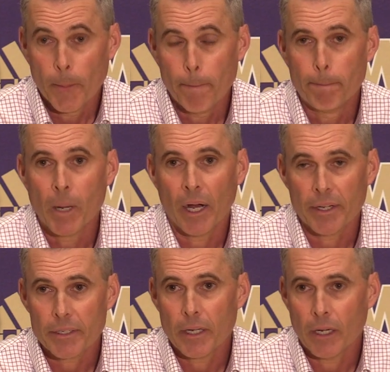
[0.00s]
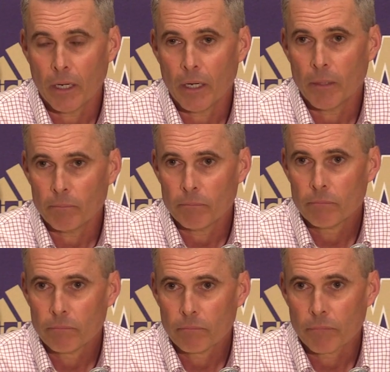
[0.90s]
But,
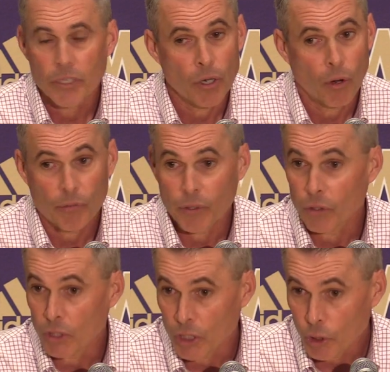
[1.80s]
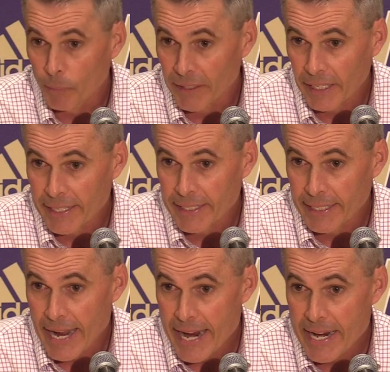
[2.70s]
you know, if you're a little bit late in the
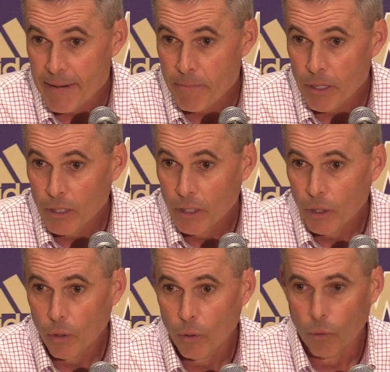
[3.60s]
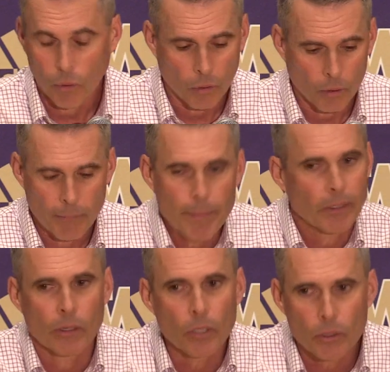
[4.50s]
game, or maybe
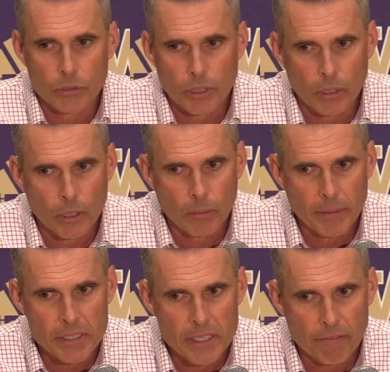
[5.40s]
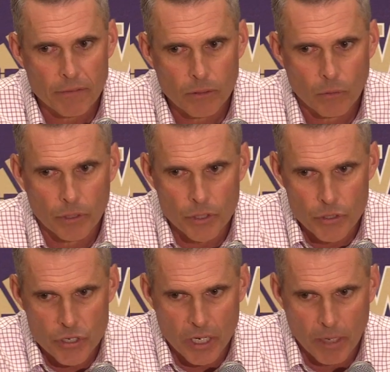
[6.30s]
the look was a little bit different, whether
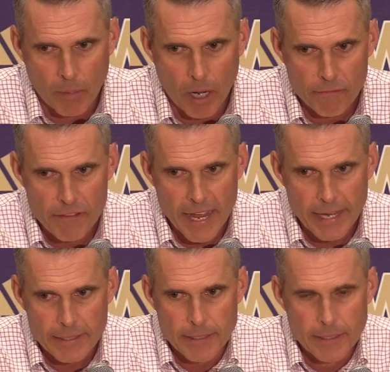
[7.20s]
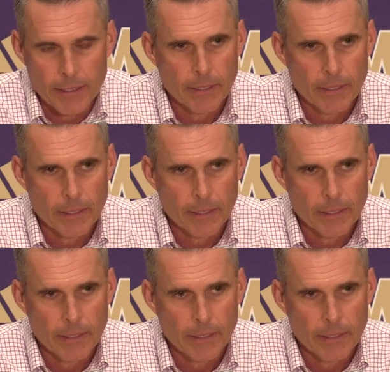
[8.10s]
you should come off that,